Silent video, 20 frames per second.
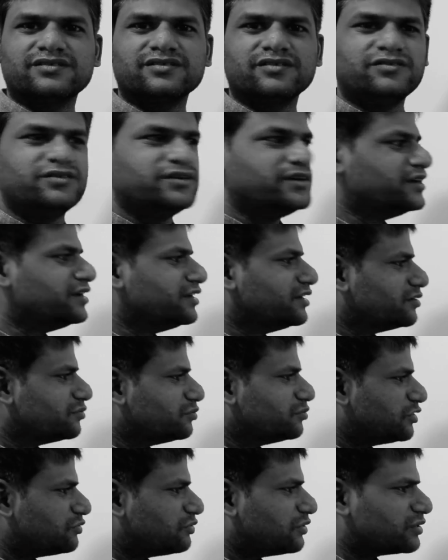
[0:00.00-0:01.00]
So
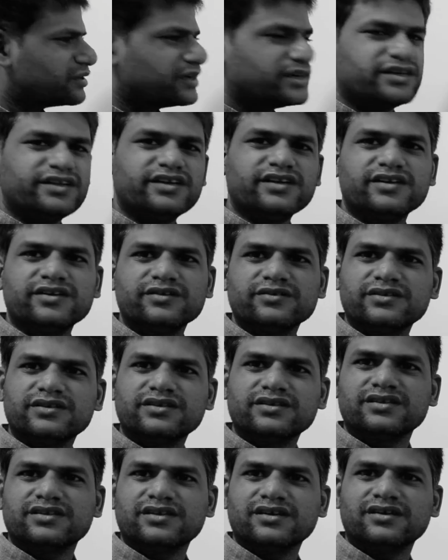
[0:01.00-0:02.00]
before getting into
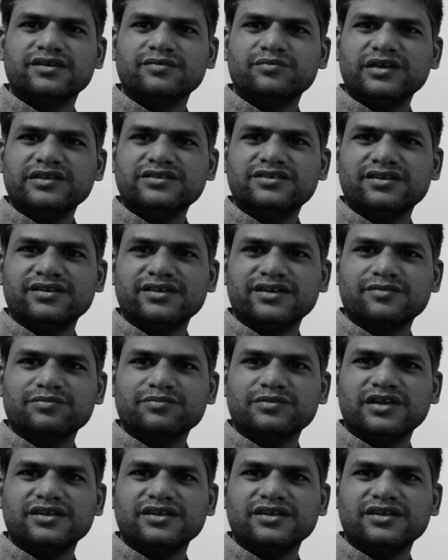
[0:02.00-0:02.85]
this much in depth,